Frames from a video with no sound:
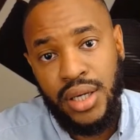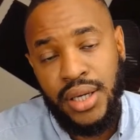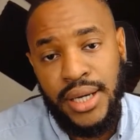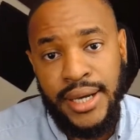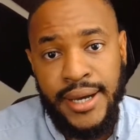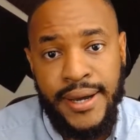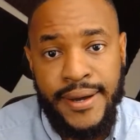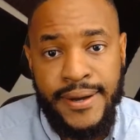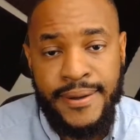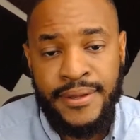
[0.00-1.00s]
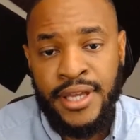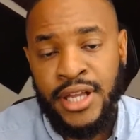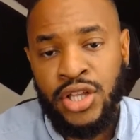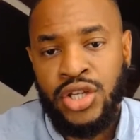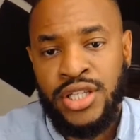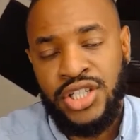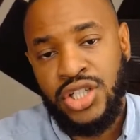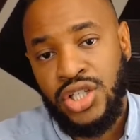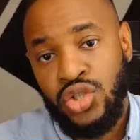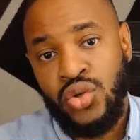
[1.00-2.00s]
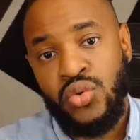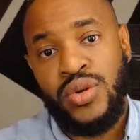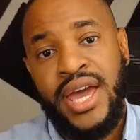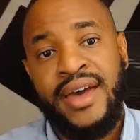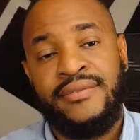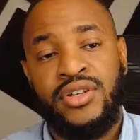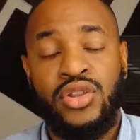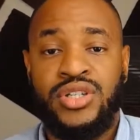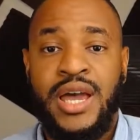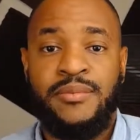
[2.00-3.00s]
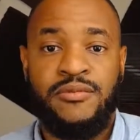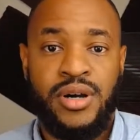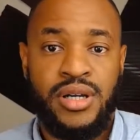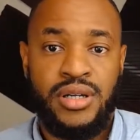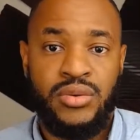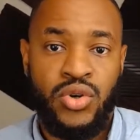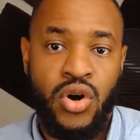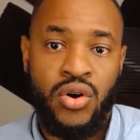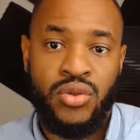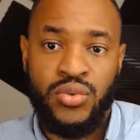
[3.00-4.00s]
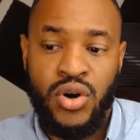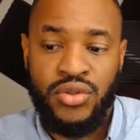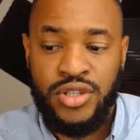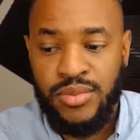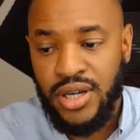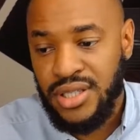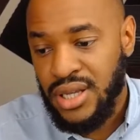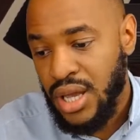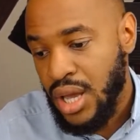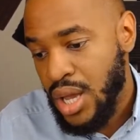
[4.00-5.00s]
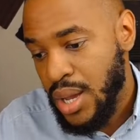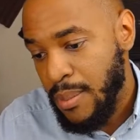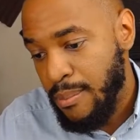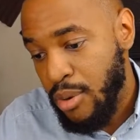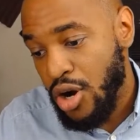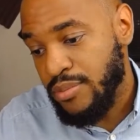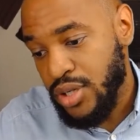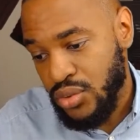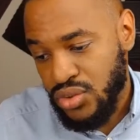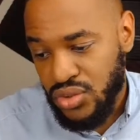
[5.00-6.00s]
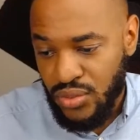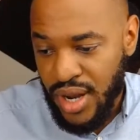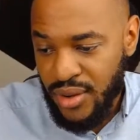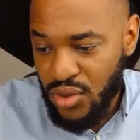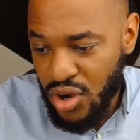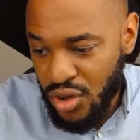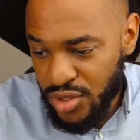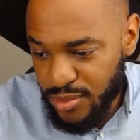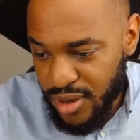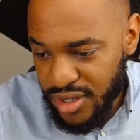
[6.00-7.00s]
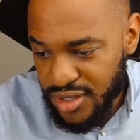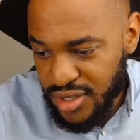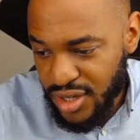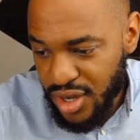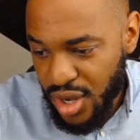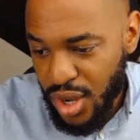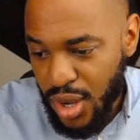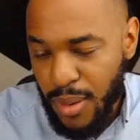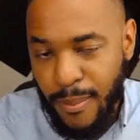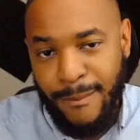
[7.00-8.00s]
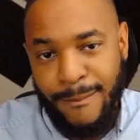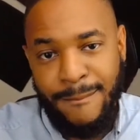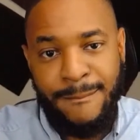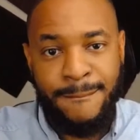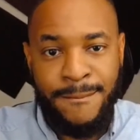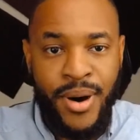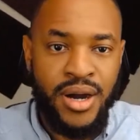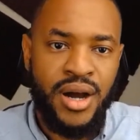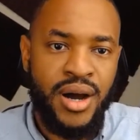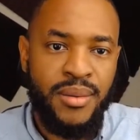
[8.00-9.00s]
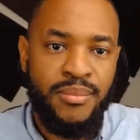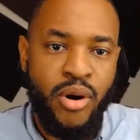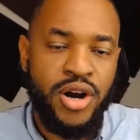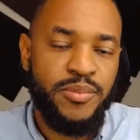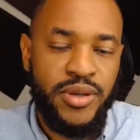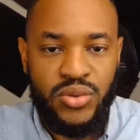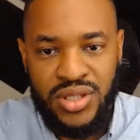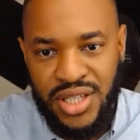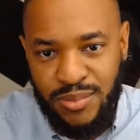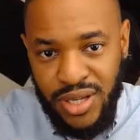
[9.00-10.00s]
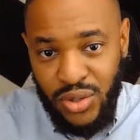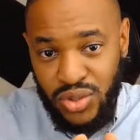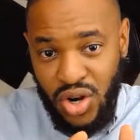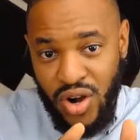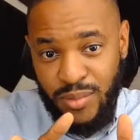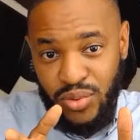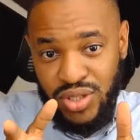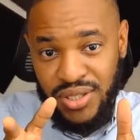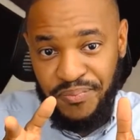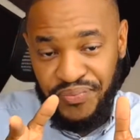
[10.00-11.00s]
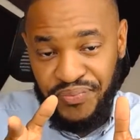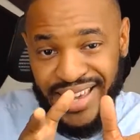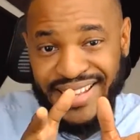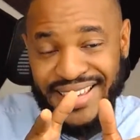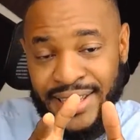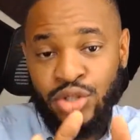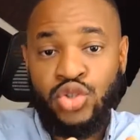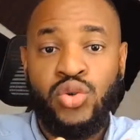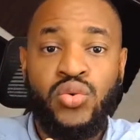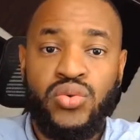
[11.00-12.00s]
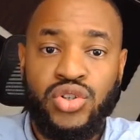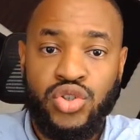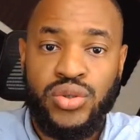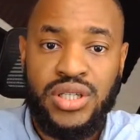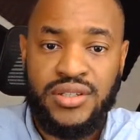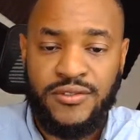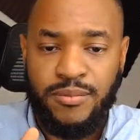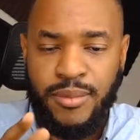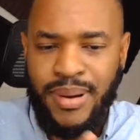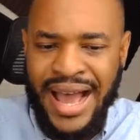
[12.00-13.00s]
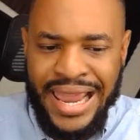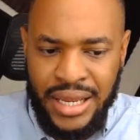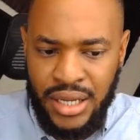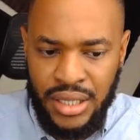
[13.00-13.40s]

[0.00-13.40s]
And additionally, too, we have another type of bug. We call these bugs bark beetles, right? We call these bugs bark beetles, and these beetles are able to get into the trees of papaya